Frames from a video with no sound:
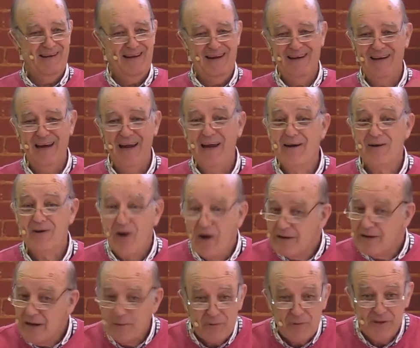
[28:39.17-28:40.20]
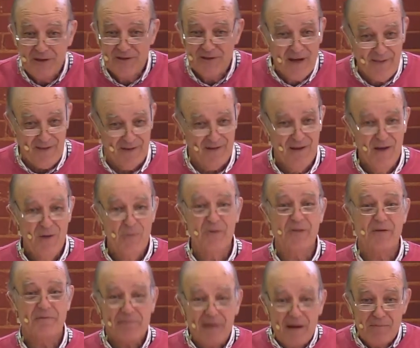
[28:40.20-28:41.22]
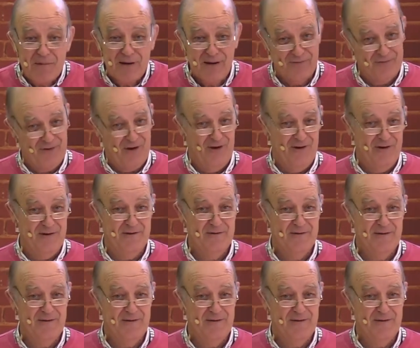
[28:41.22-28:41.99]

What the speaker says: in God and with each other, with the family of God.